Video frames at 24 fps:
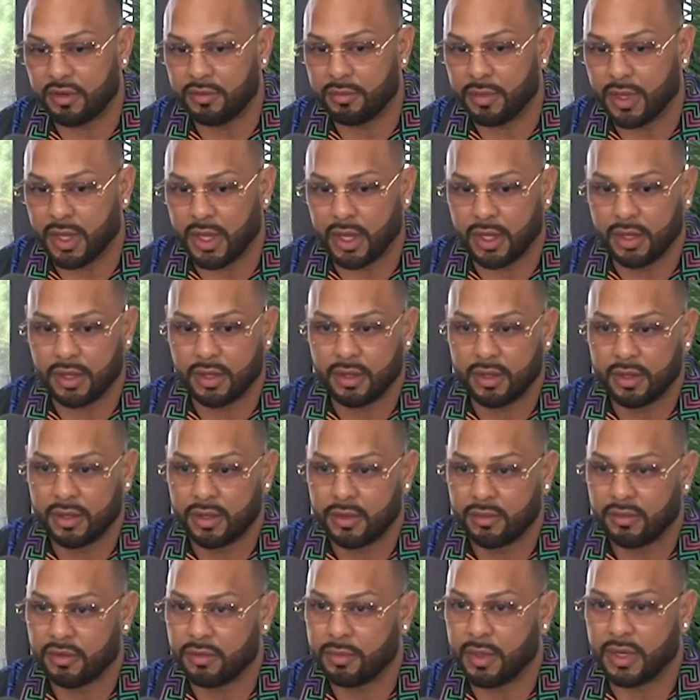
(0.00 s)
of mine.
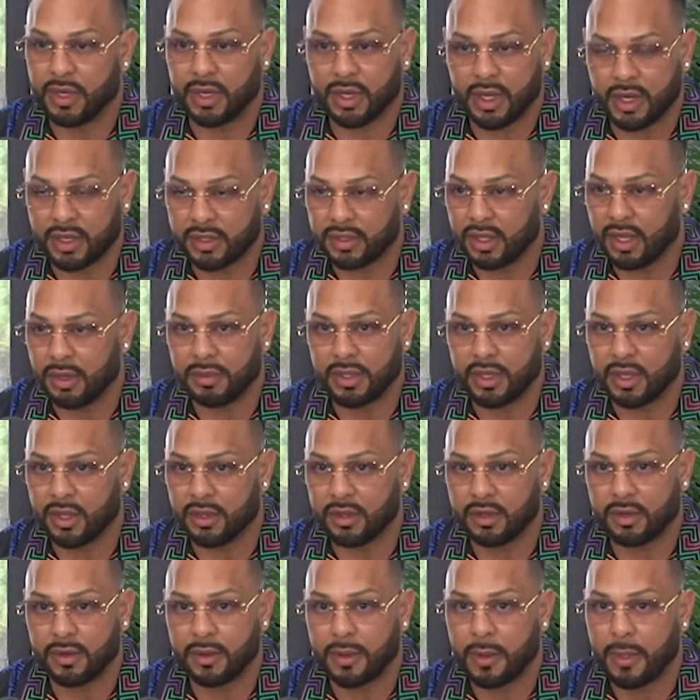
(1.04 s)
We spent a lot of time
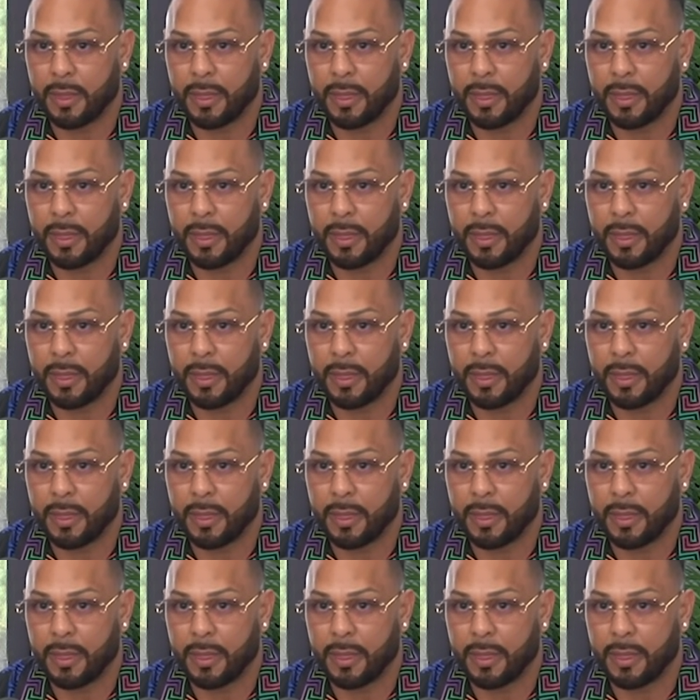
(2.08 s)
together.